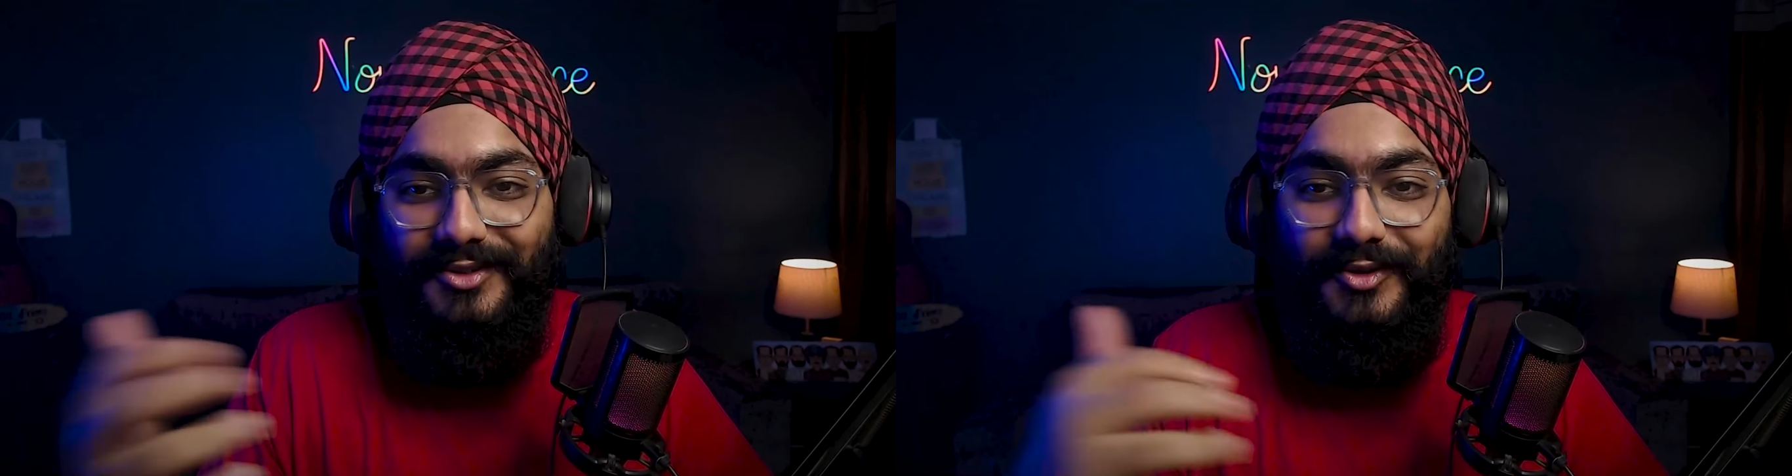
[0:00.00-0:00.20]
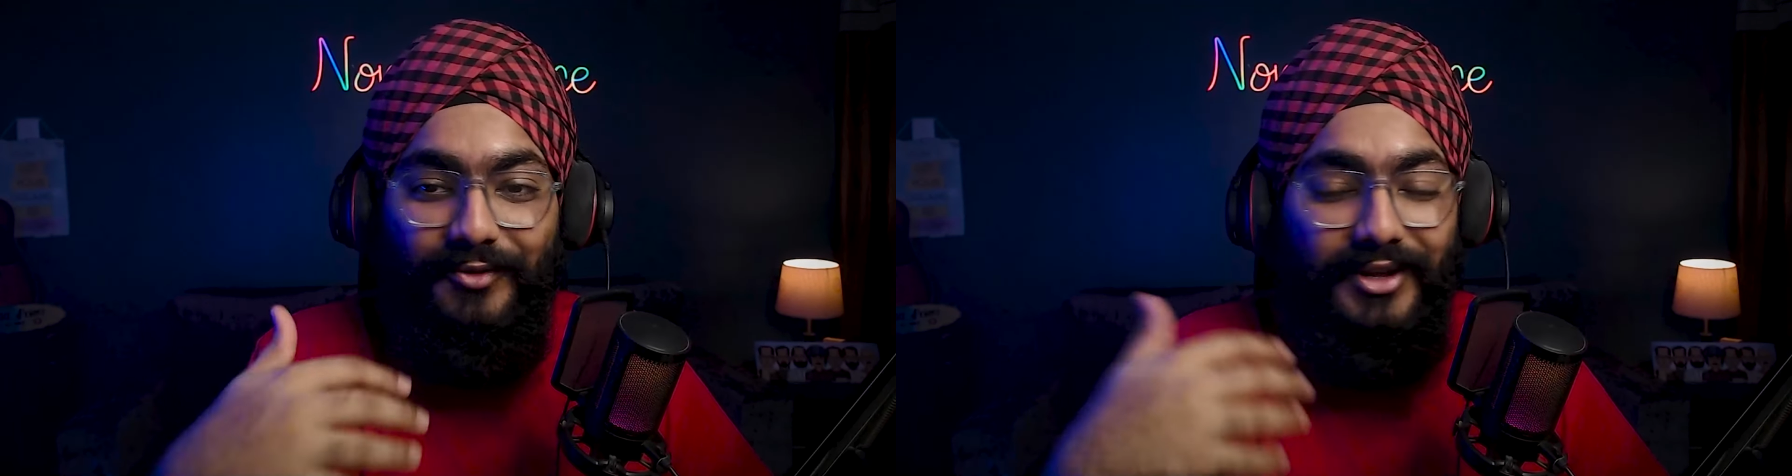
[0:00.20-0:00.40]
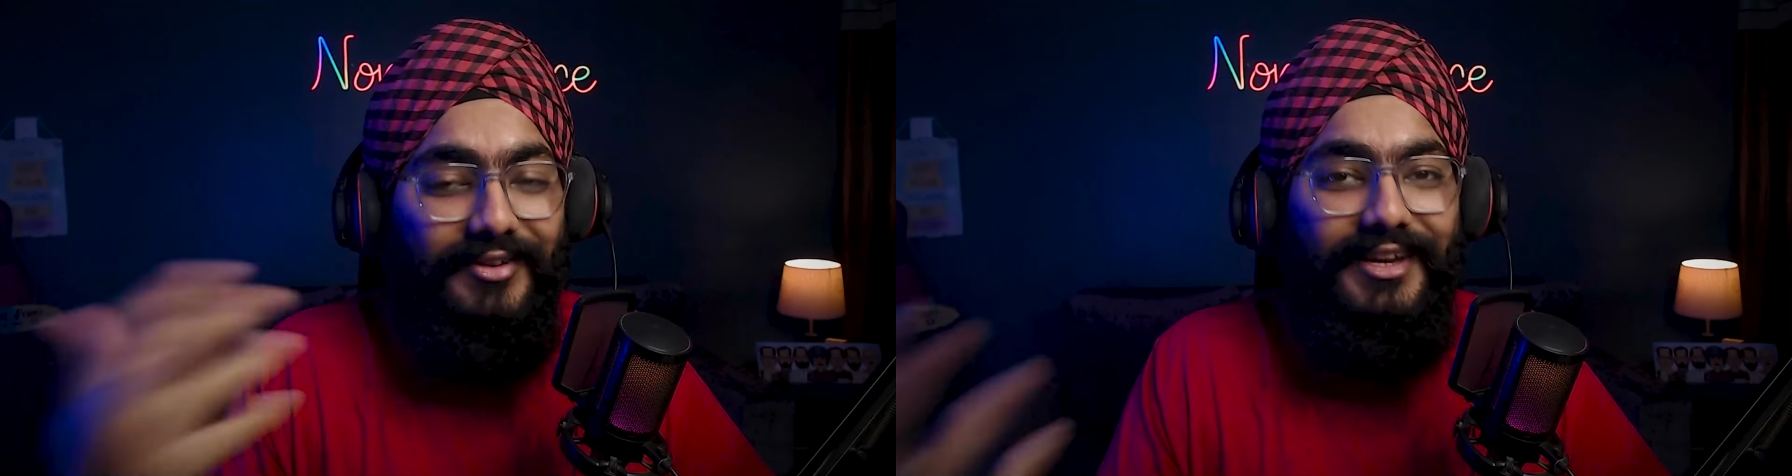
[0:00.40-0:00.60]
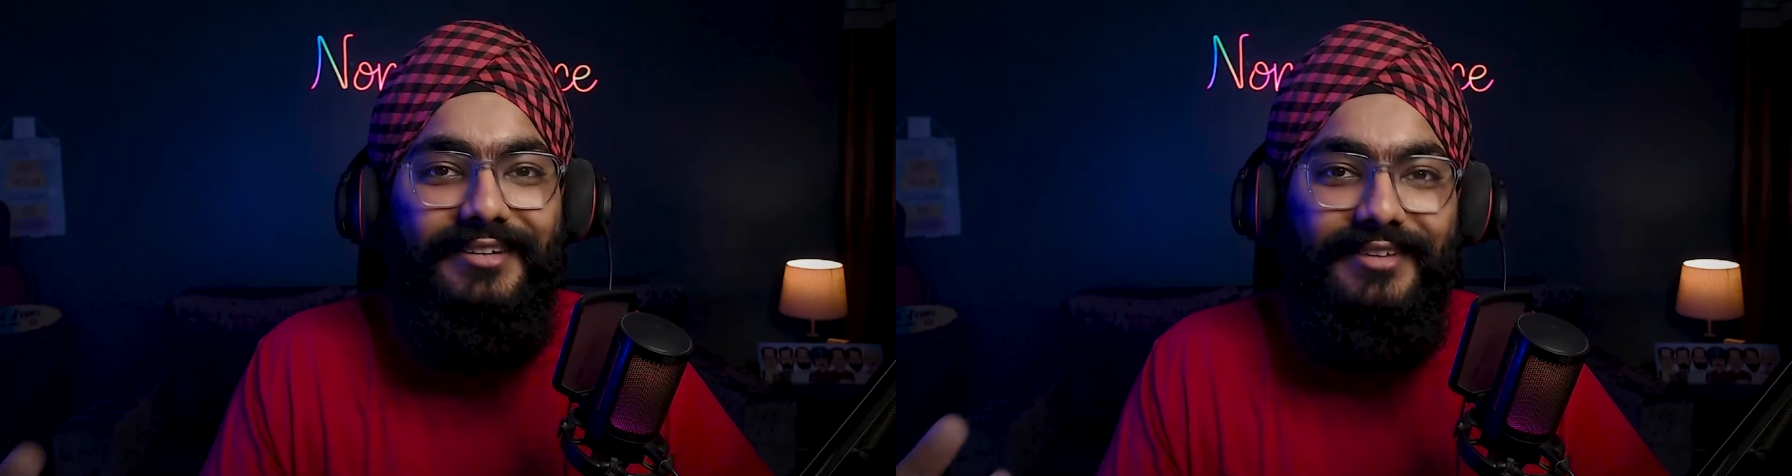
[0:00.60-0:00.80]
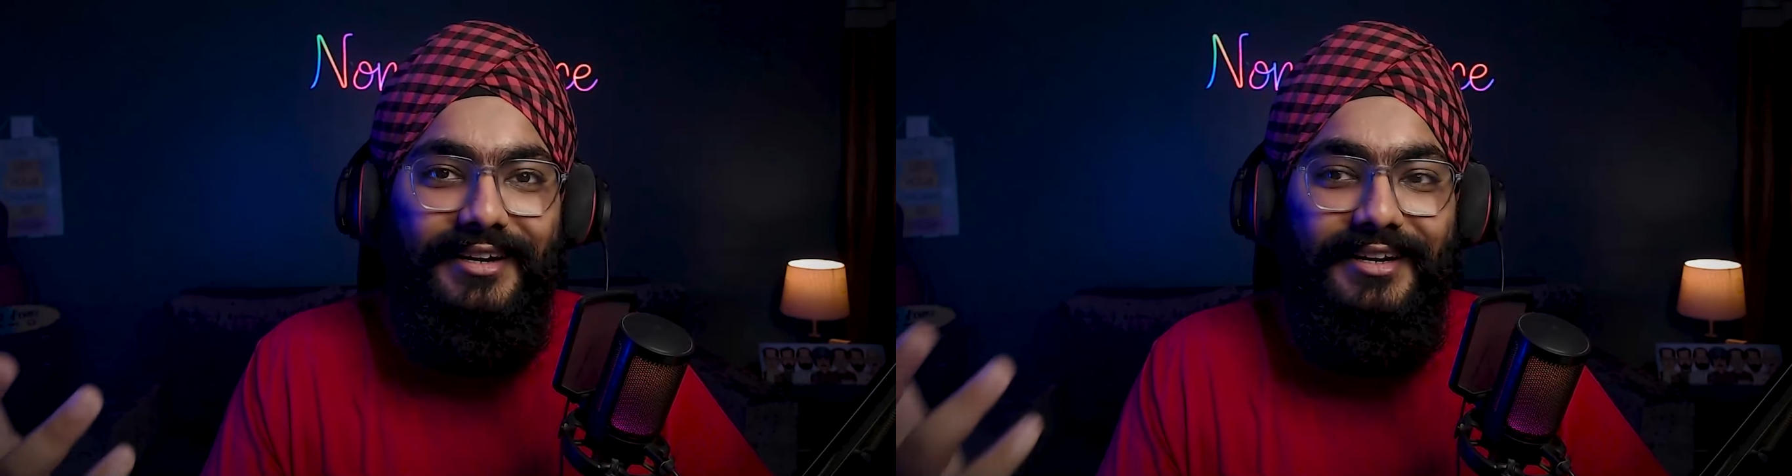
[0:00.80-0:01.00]
So very, very
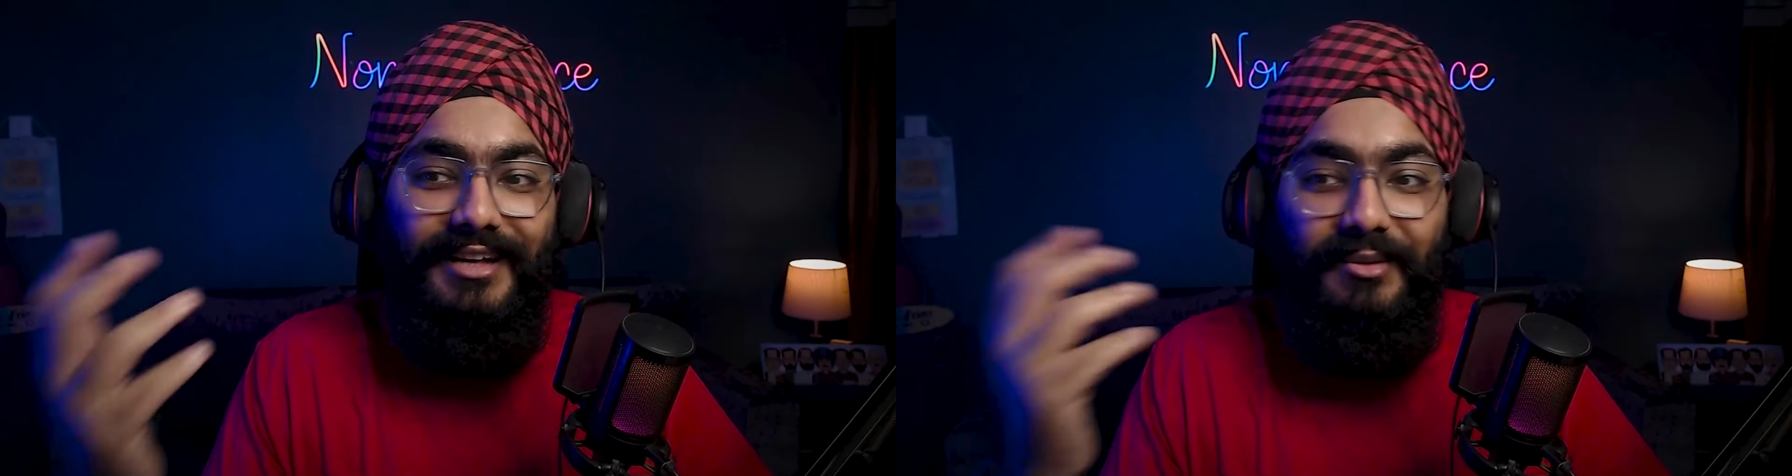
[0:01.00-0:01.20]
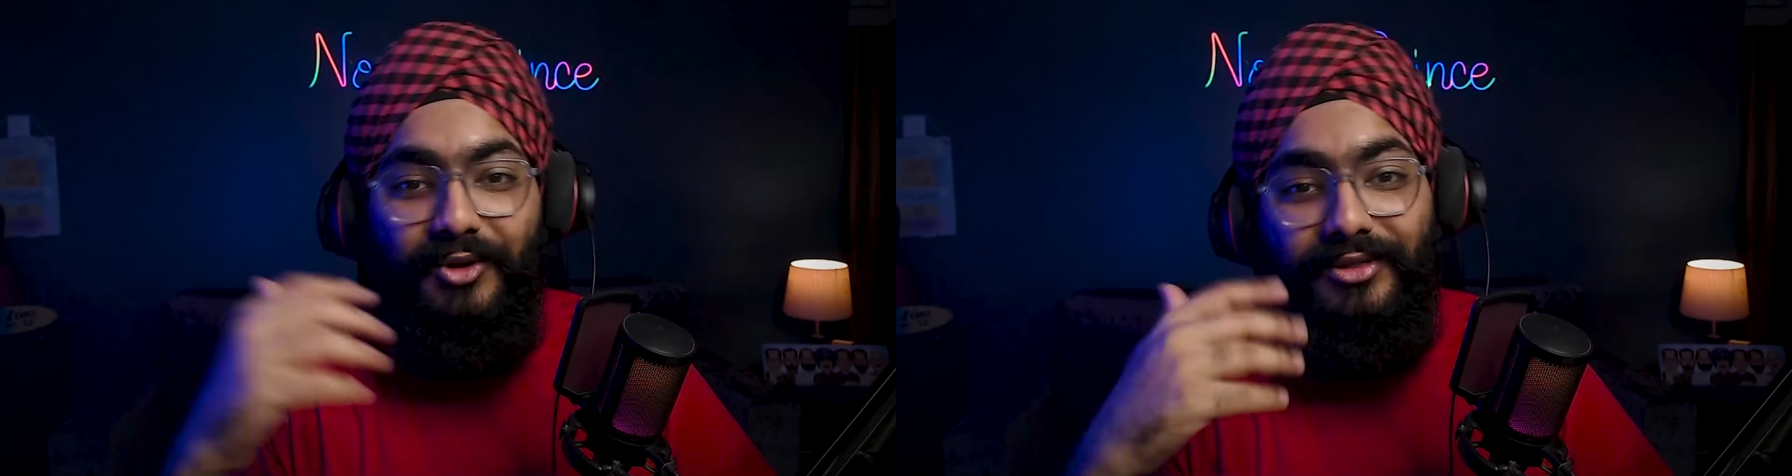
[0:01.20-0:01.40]
excited coming